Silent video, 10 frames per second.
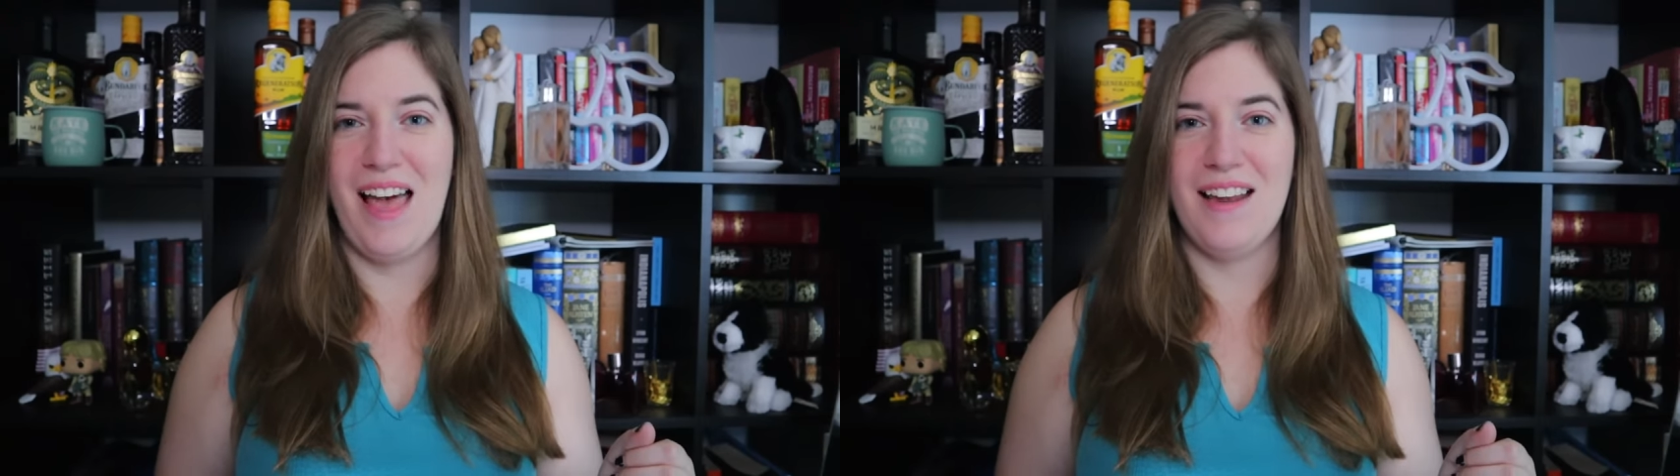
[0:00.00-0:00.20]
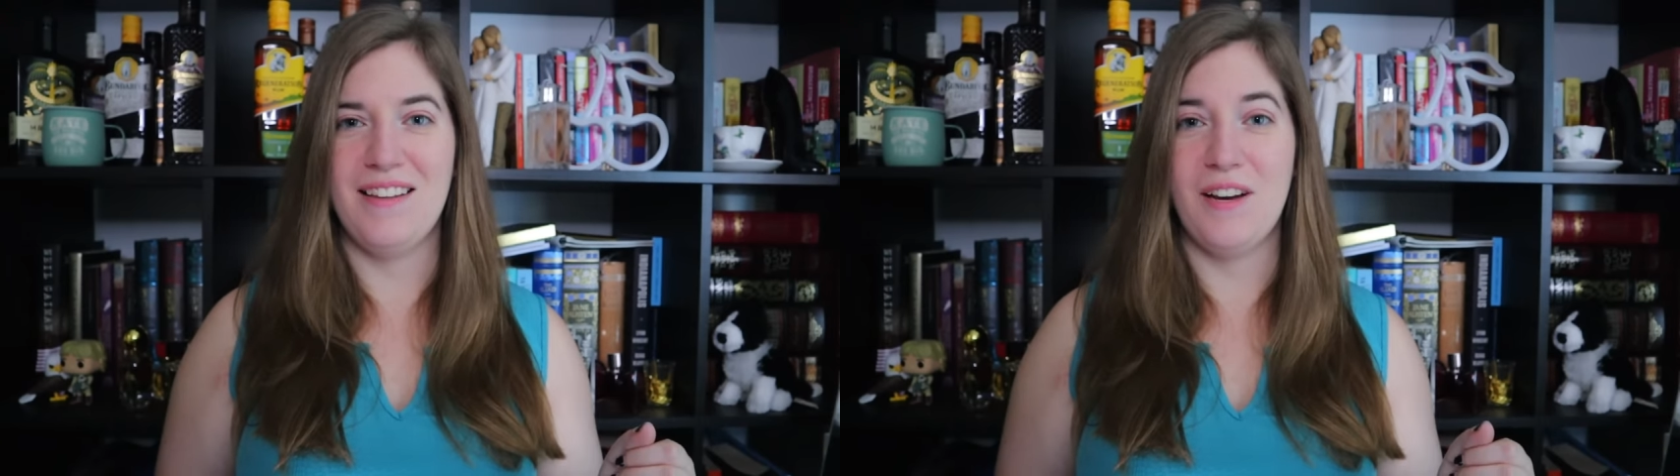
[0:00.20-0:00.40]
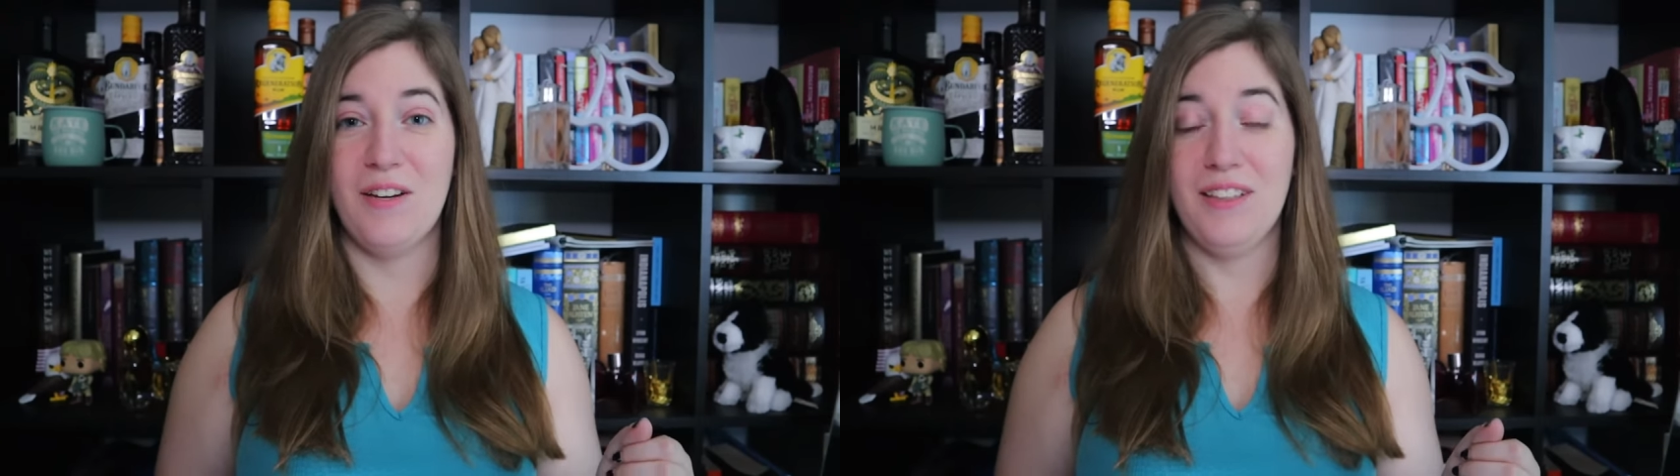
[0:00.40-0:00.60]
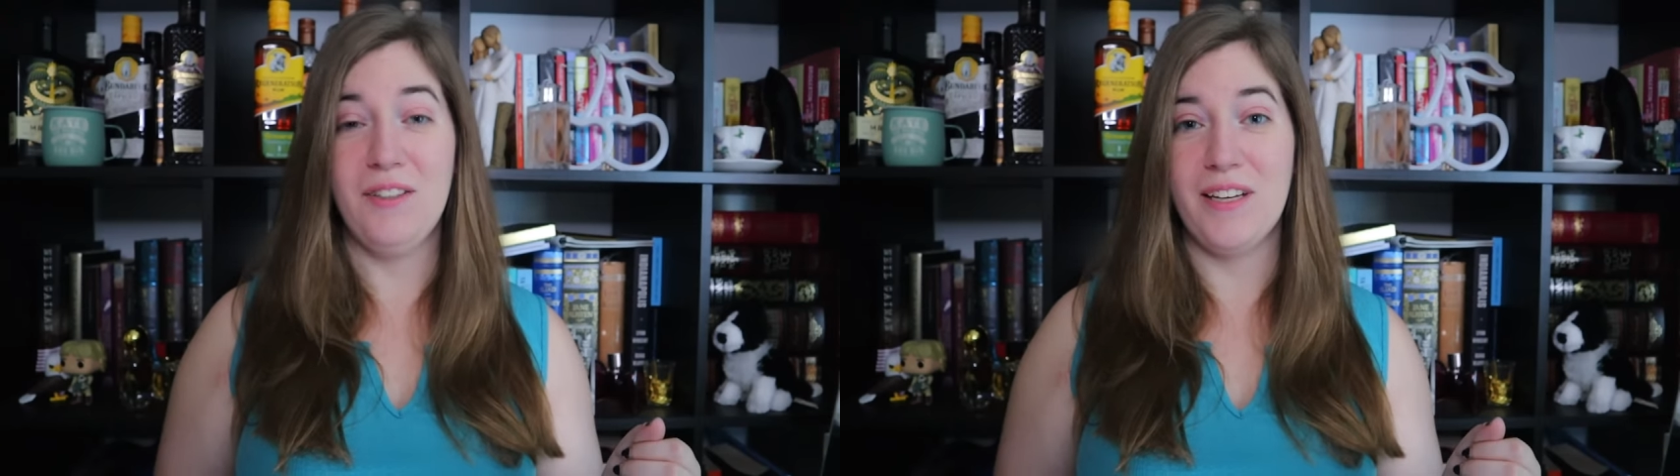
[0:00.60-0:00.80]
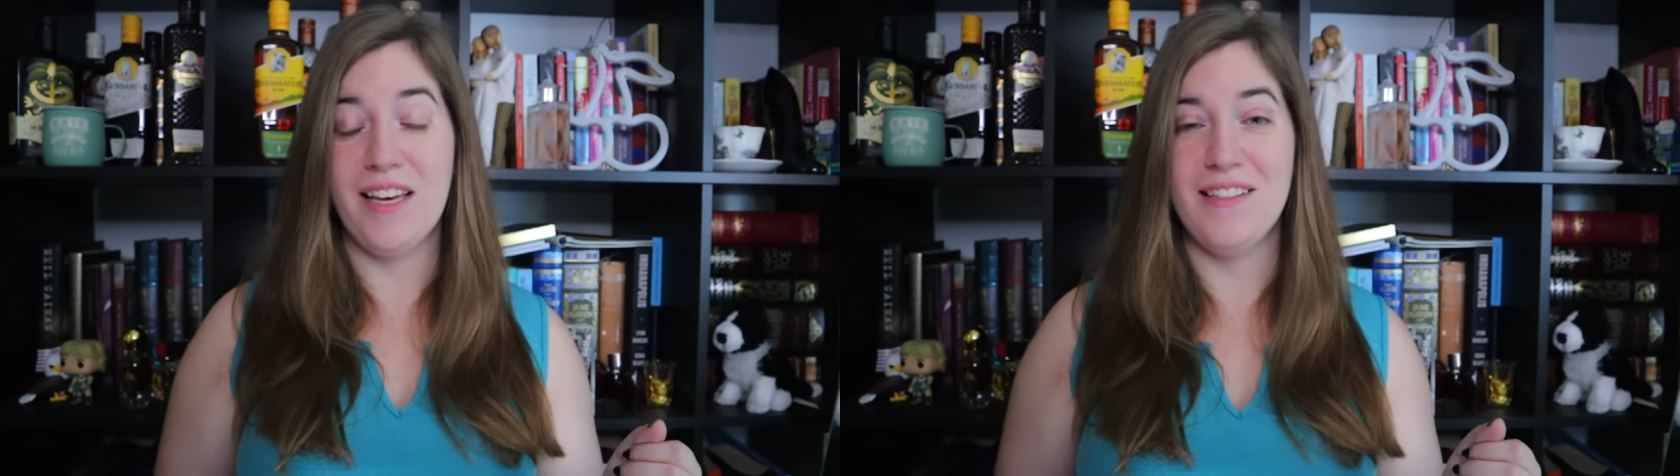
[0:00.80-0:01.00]
and there are
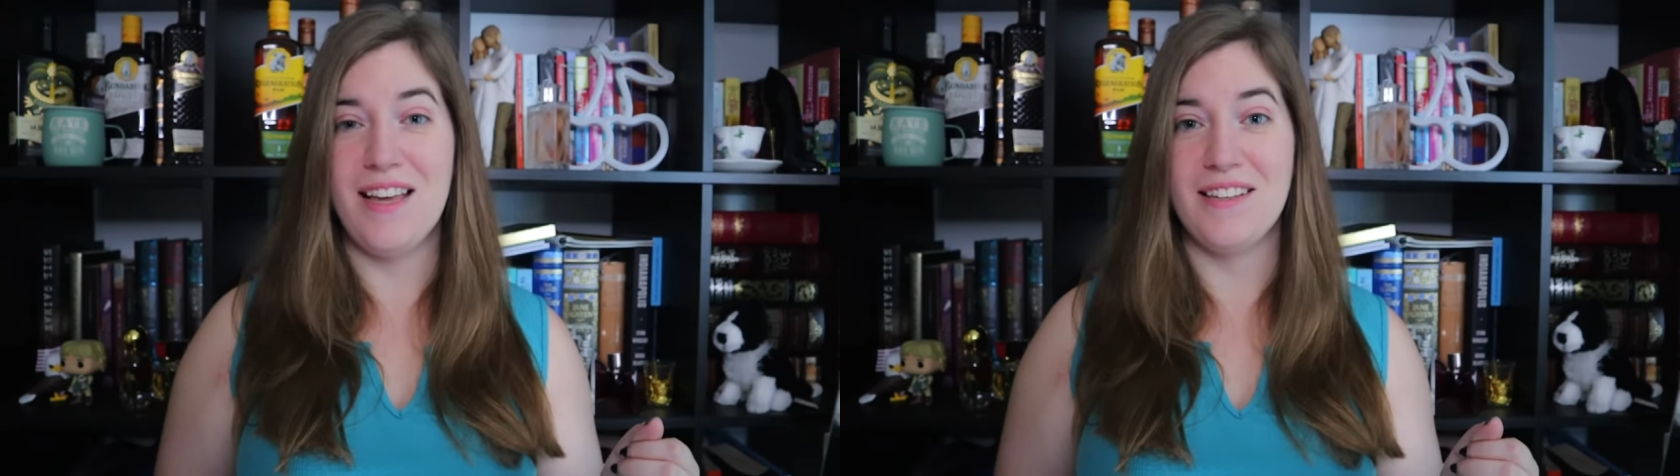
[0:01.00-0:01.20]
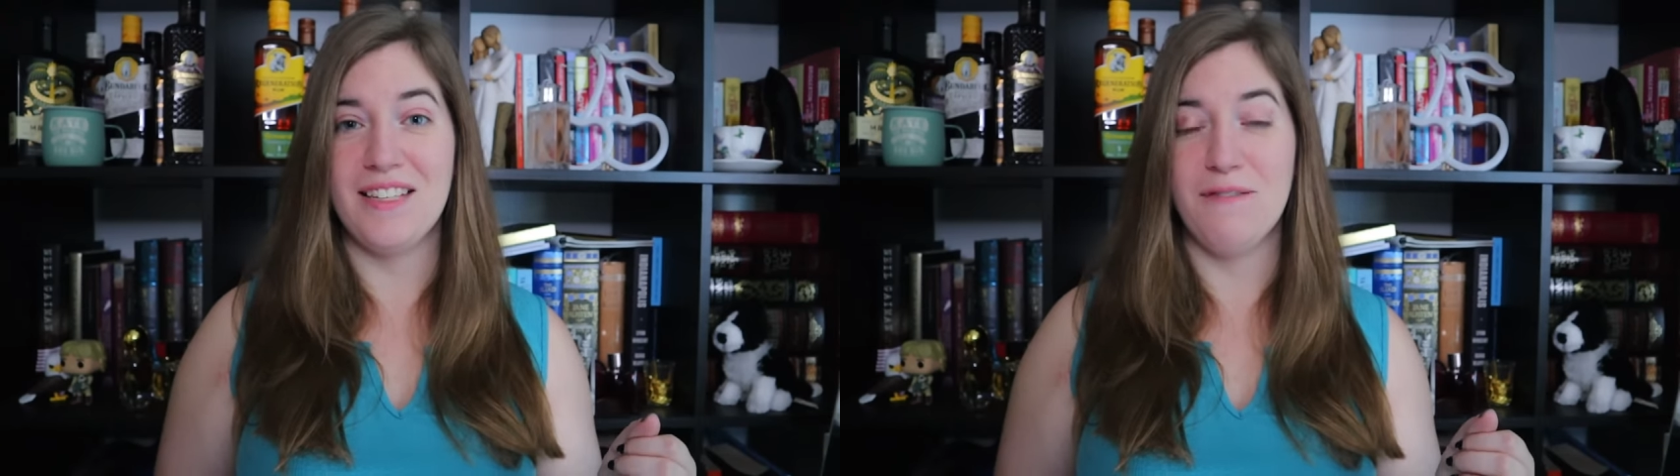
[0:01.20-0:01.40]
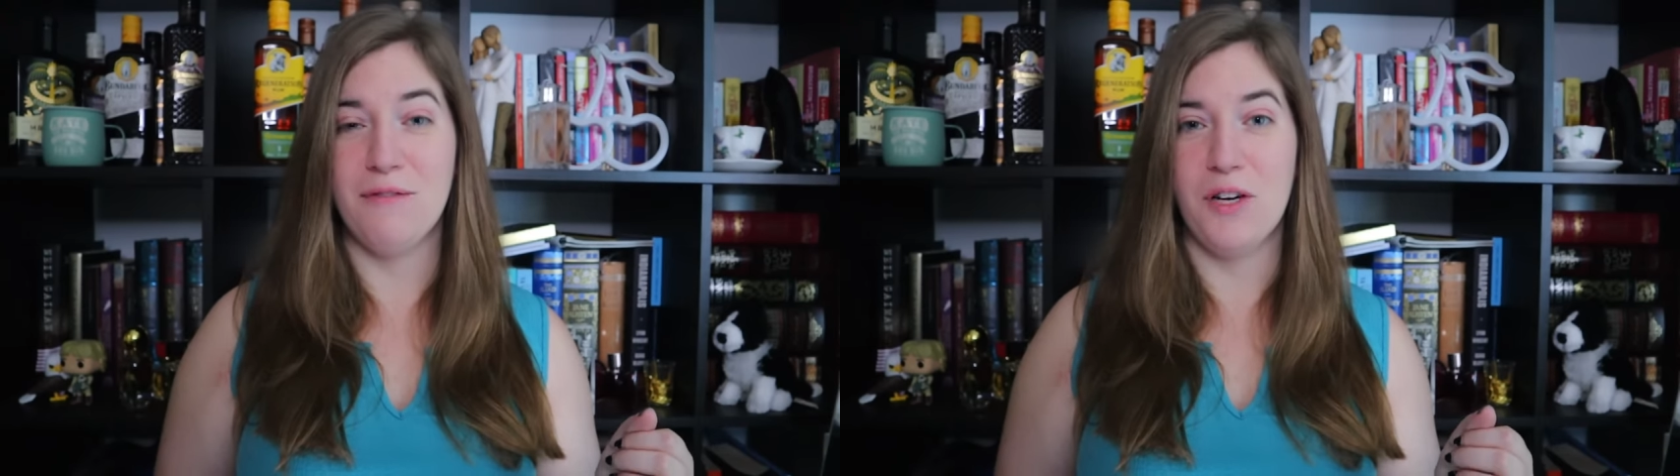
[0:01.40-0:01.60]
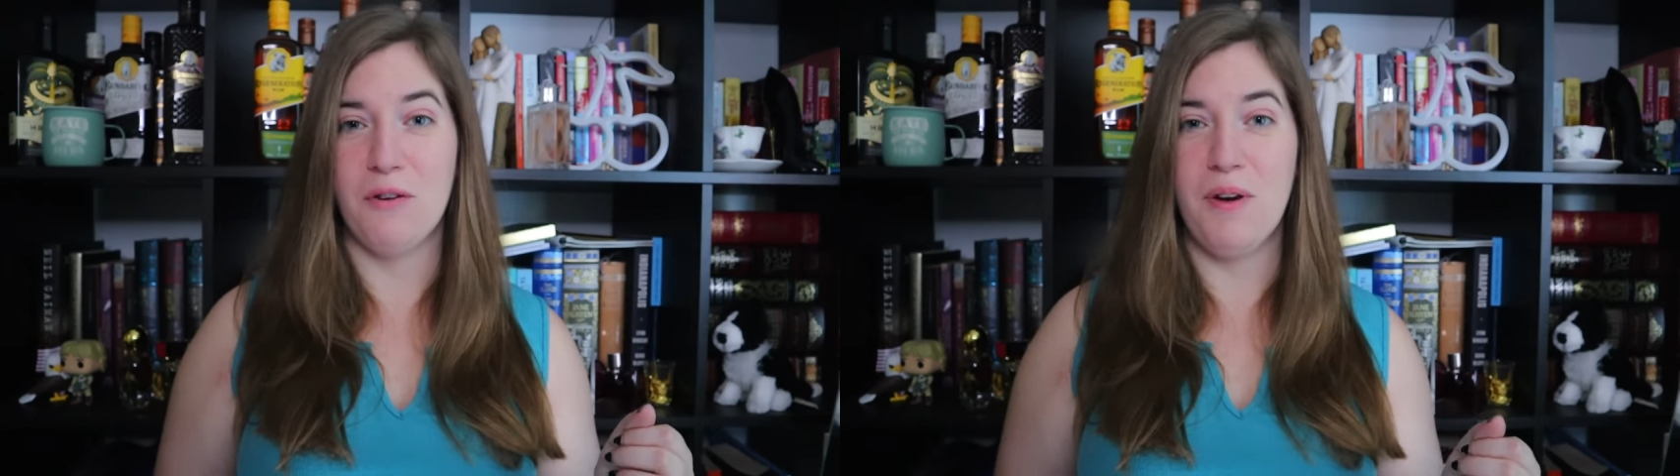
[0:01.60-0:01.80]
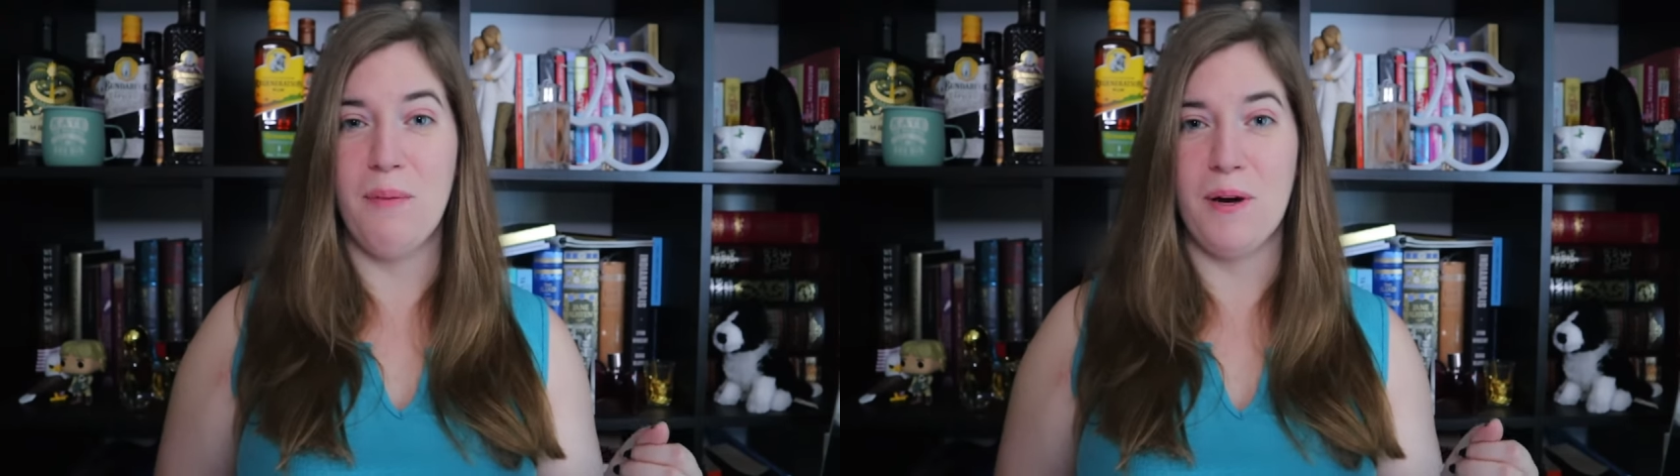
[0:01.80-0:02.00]
little kids asking for a
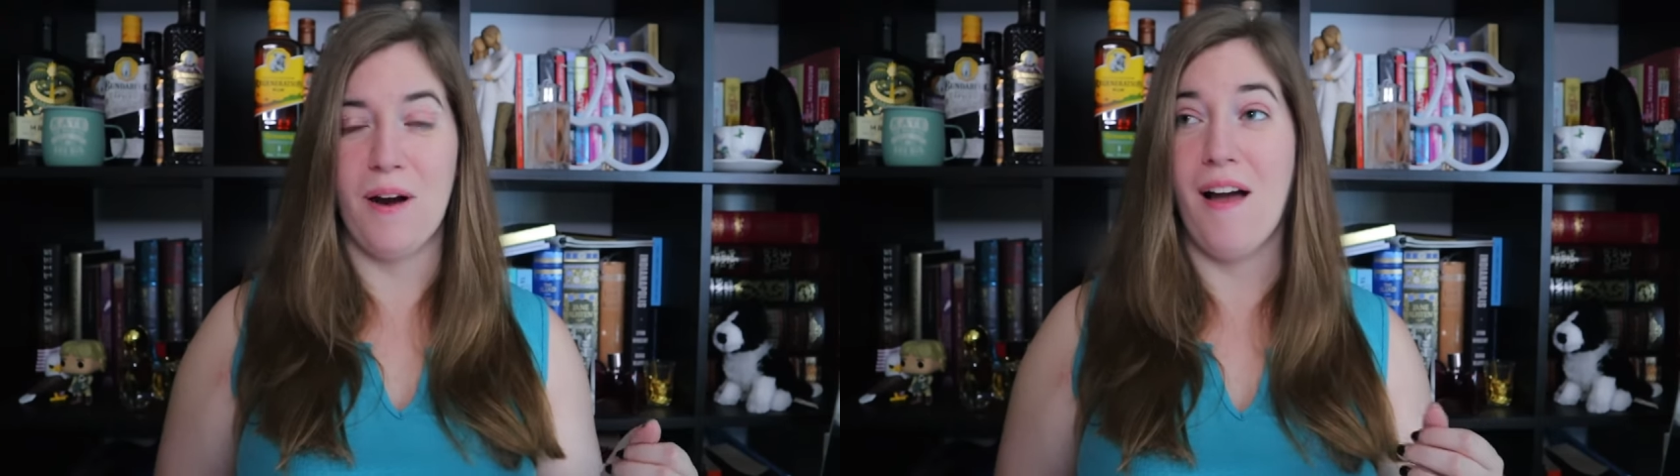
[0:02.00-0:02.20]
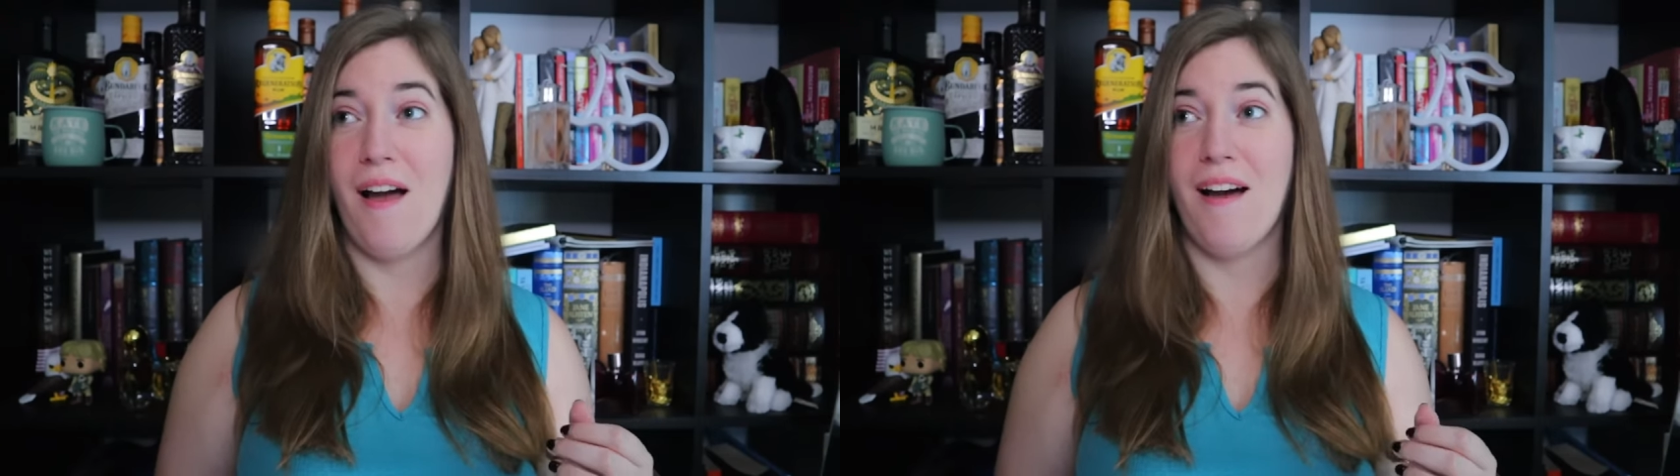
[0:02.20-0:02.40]
rubber,